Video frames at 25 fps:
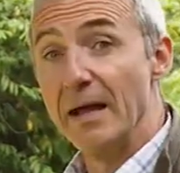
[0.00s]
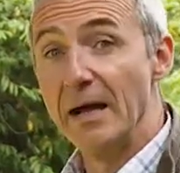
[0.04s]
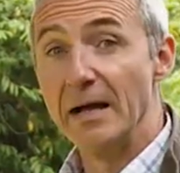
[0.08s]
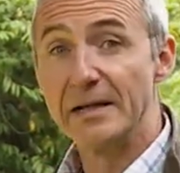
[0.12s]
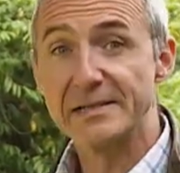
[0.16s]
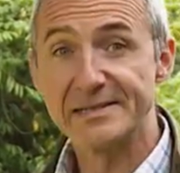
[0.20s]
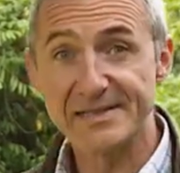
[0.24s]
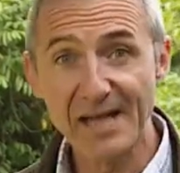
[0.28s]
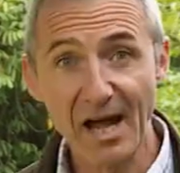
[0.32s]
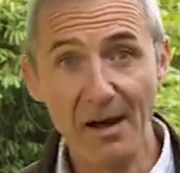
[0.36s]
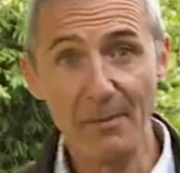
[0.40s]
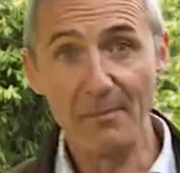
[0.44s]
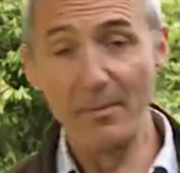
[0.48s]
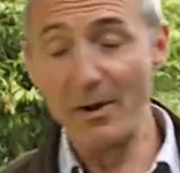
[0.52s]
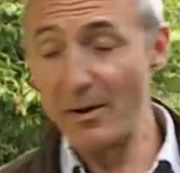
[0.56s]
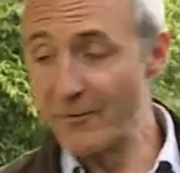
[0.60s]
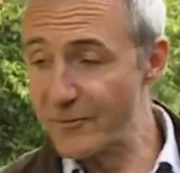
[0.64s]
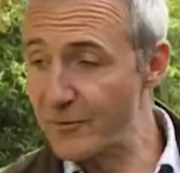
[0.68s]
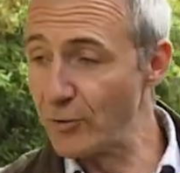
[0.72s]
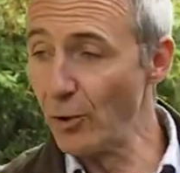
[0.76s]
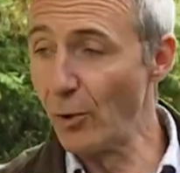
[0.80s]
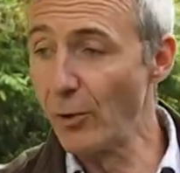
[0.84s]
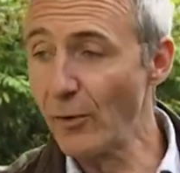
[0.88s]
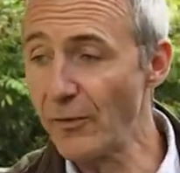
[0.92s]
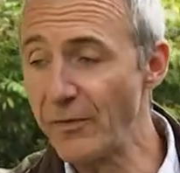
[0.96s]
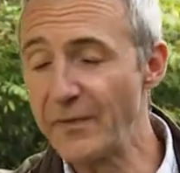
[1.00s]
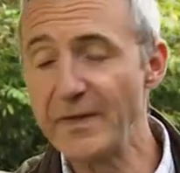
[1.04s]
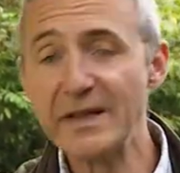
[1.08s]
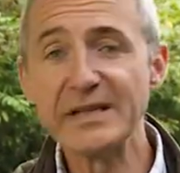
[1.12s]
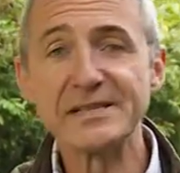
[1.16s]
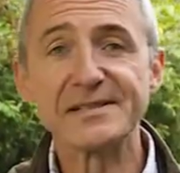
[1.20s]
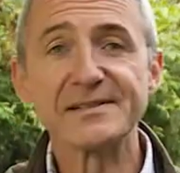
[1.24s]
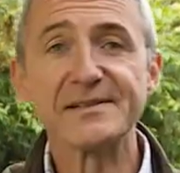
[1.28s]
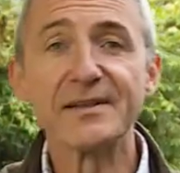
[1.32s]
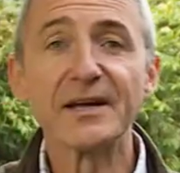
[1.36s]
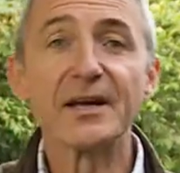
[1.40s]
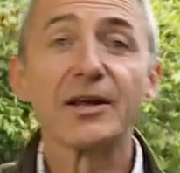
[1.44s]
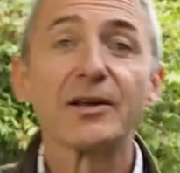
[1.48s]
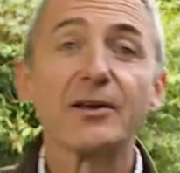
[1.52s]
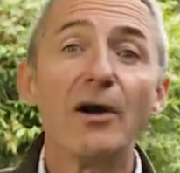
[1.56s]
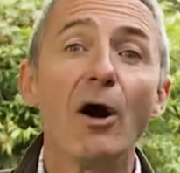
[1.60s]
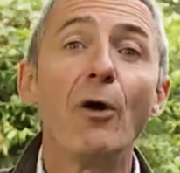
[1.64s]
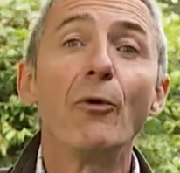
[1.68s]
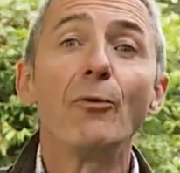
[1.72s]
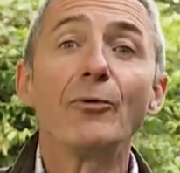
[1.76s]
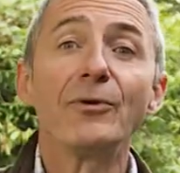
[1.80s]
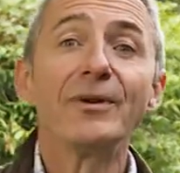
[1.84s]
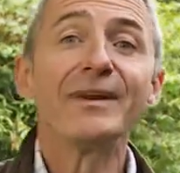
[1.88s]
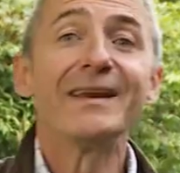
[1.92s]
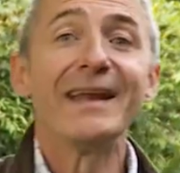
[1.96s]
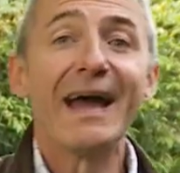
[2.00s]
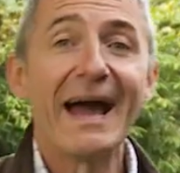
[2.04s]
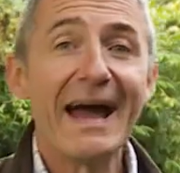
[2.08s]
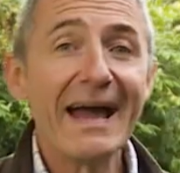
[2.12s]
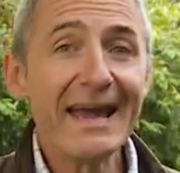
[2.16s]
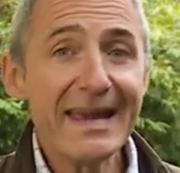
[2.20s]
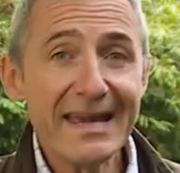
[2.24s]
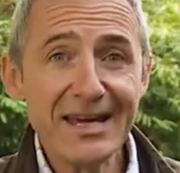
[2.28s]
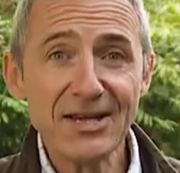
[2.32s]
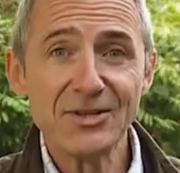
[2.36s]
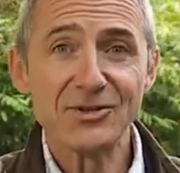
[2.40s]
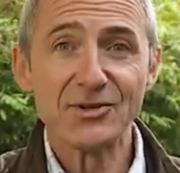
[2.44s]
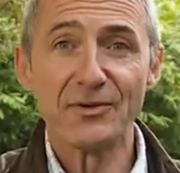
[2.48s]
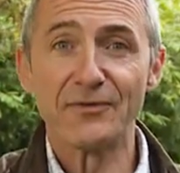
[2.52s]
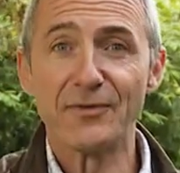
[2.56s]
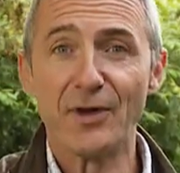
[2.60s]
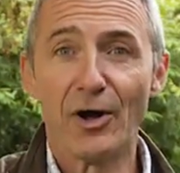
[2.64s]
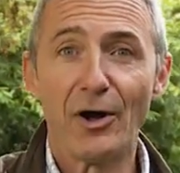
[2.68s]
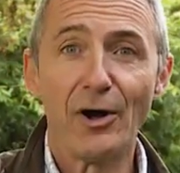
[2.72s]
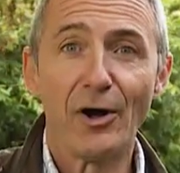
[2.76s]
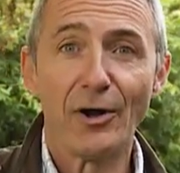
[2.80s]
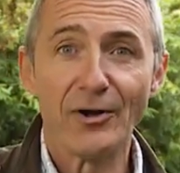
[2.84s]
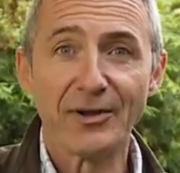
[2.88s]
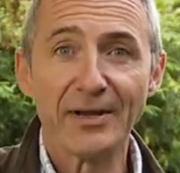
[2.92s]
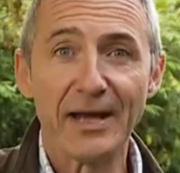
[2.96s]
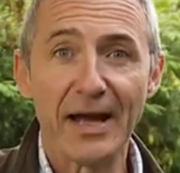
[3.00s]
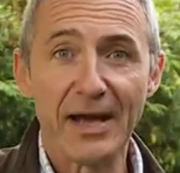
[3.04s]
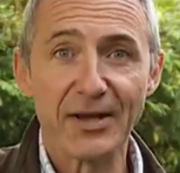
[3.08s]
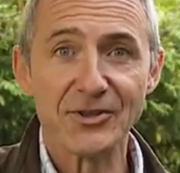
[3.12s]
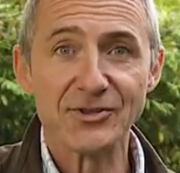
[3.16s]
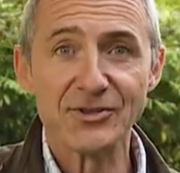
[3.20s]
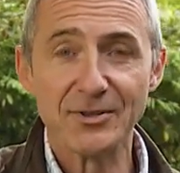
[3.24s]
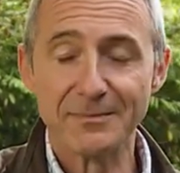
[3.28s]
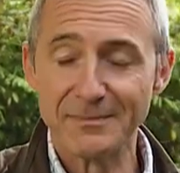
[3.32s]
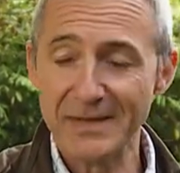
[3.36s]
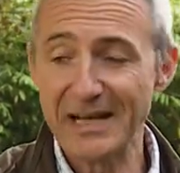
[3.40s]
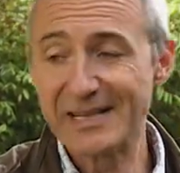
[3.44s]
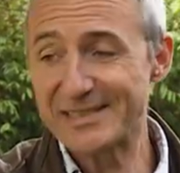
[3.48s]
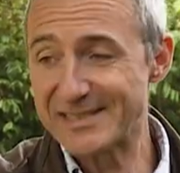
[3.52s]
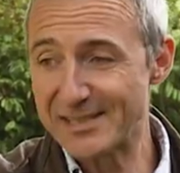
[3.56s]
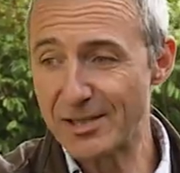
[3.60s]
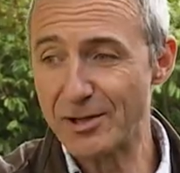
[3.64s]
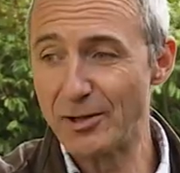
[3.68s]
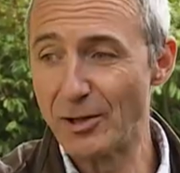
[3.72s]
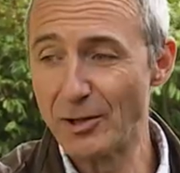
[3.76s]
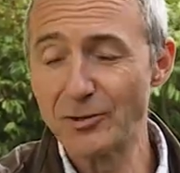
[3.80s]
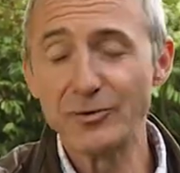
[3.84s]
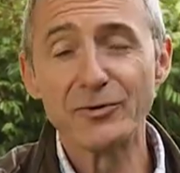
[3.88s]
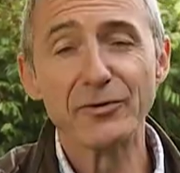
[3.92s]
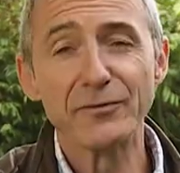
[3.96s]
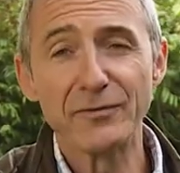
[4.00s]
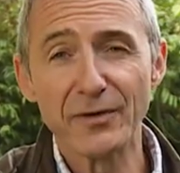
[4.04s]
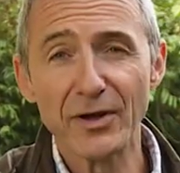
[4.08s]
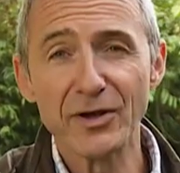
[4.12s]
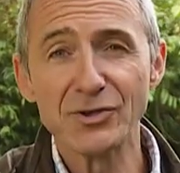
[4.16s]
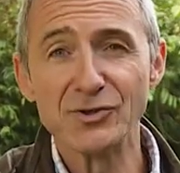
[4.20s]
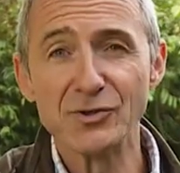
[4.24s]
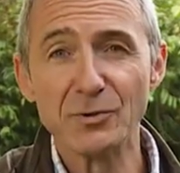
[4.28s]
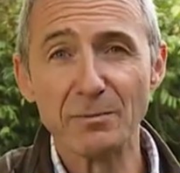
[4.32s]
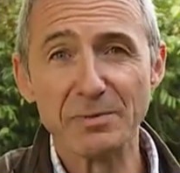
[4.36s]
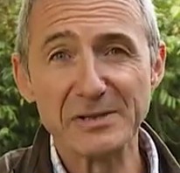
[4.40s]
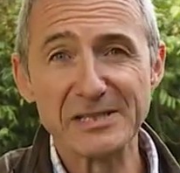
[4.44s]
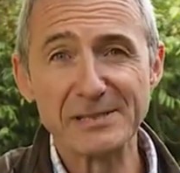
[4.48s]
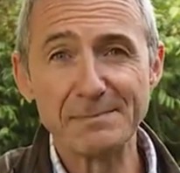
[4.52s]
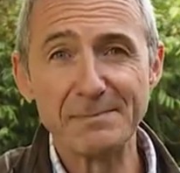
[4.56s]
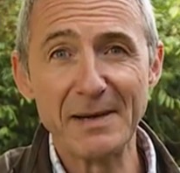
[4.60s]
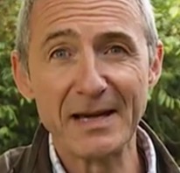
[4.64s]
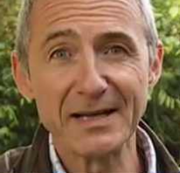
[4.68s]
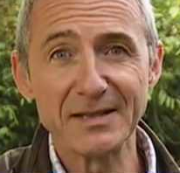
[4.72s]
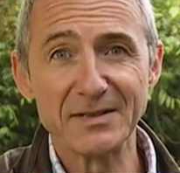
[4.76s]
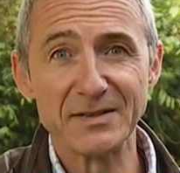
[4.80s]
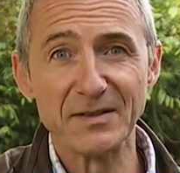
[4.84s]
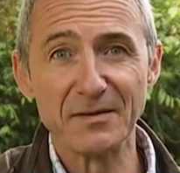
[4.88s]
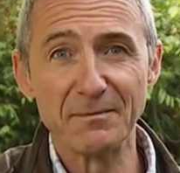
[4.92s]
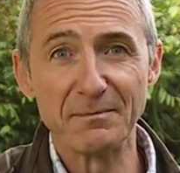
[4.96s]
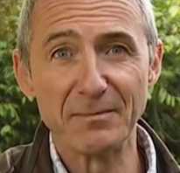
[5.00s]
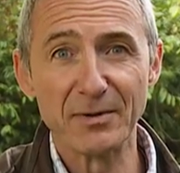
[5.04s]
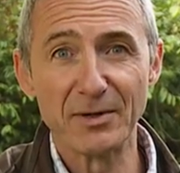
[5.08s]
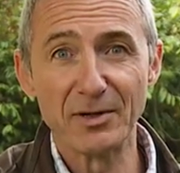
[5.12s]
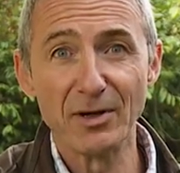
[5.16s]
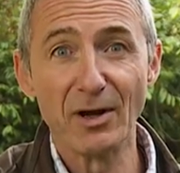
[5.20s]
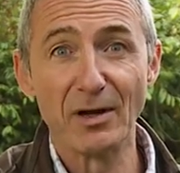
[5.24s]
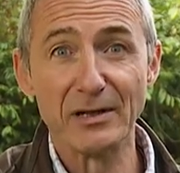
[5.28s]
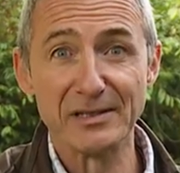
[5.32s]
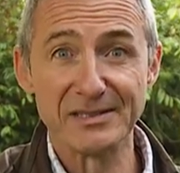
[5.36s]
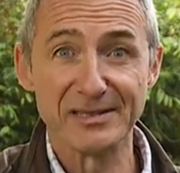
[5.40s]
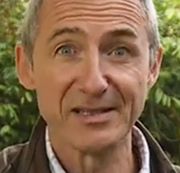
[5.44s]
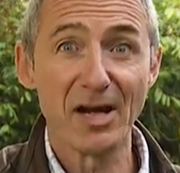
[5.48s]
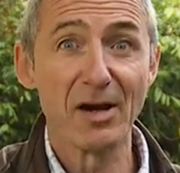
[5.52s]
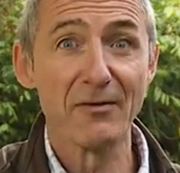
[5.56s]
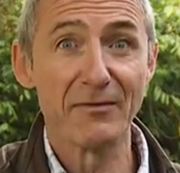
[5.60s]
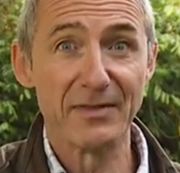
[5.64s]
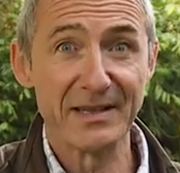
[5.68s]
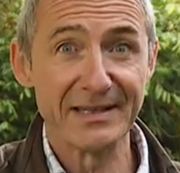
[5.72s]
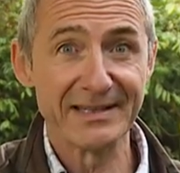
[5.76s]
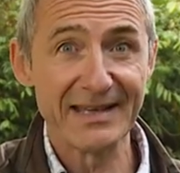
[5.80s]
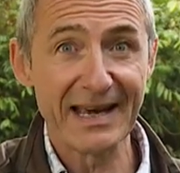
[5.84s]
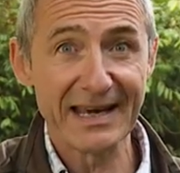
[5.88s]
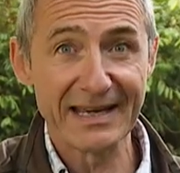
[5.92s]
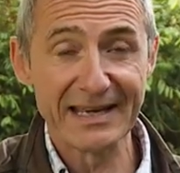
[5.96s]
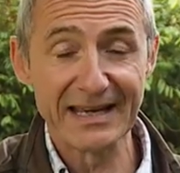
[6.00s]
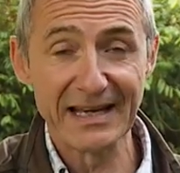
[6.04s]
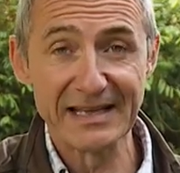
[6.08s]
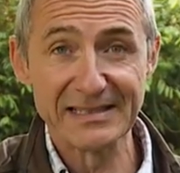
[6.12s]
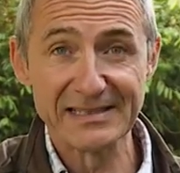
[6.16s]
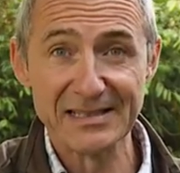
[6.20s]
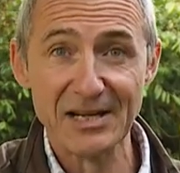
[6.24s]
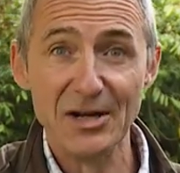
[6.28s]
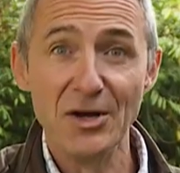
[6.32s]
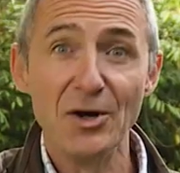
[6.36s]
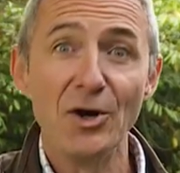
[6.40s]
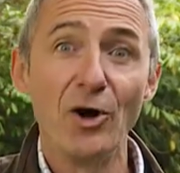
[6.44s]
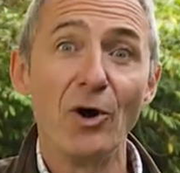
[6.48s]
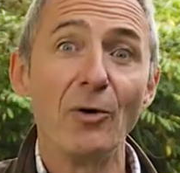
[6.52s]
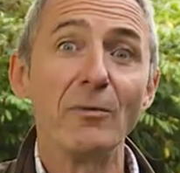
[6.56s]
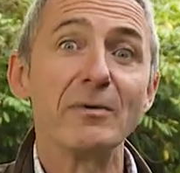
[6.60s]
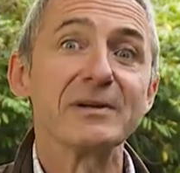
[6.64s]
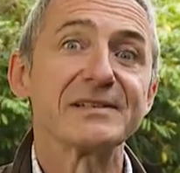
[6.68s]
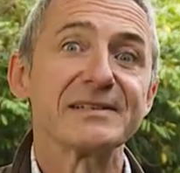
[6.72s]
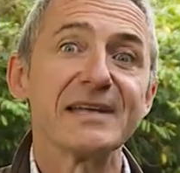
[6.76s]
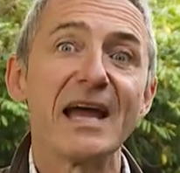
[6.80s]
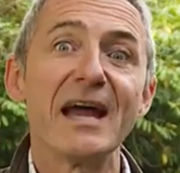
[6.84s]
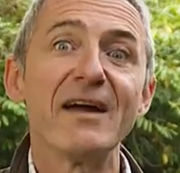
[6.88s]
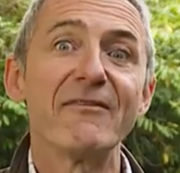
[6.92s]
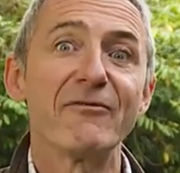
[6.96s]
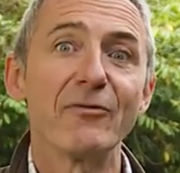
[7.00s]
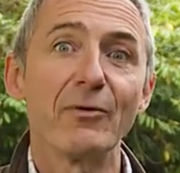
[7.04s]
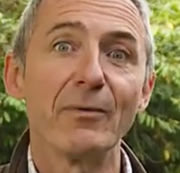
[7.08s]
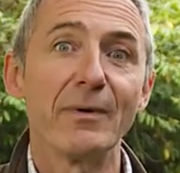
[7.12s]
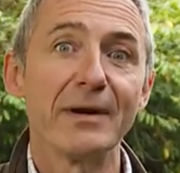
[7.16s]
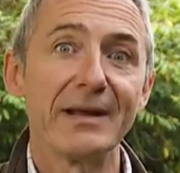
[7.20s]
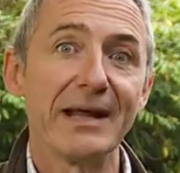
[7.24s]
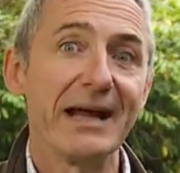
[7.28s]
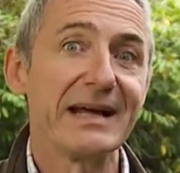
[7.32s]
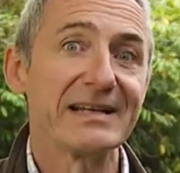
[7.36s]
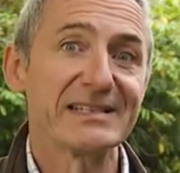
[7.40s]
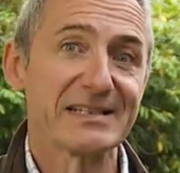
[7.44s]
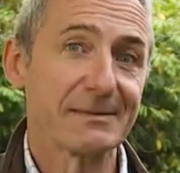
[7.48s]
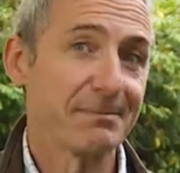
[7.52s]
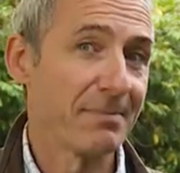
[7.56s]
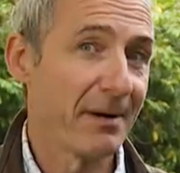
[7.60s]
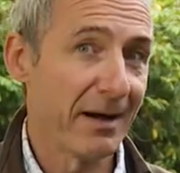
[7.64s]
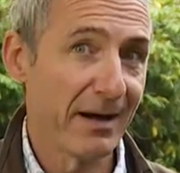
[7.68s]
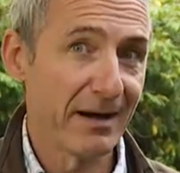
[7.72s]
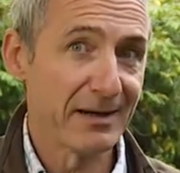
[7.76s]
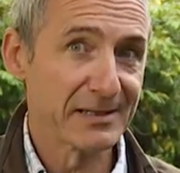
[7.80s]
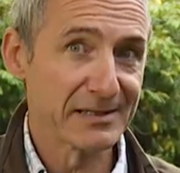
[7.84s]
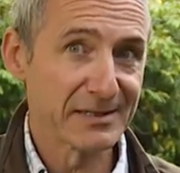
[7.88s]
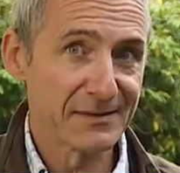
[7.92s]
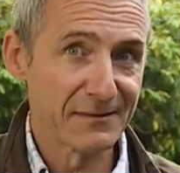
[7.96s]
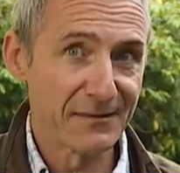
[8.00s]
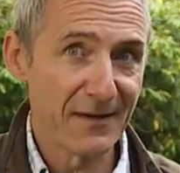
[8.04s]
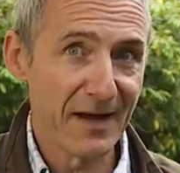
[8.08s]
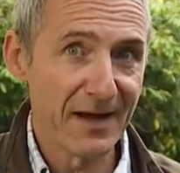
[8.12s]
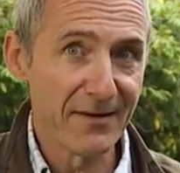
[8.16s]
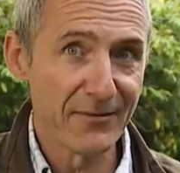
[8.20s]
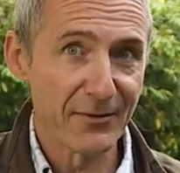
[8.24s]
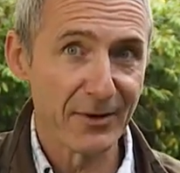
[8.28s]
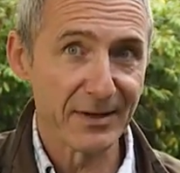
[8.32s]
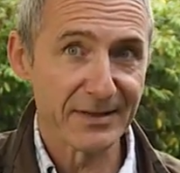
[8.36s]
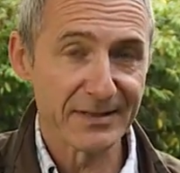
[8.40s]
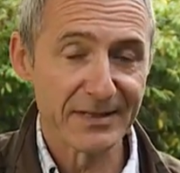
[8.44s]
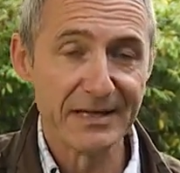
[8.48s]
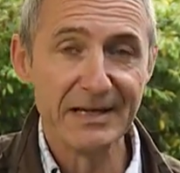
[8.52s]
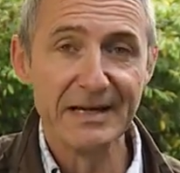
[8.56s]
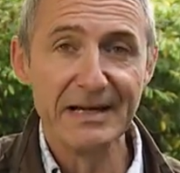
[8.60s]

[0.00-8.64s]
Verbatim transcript: Some have called this the golden age of the hot hatch. And that's a controversial perspective because over the decades, almost everyone has a past favourite.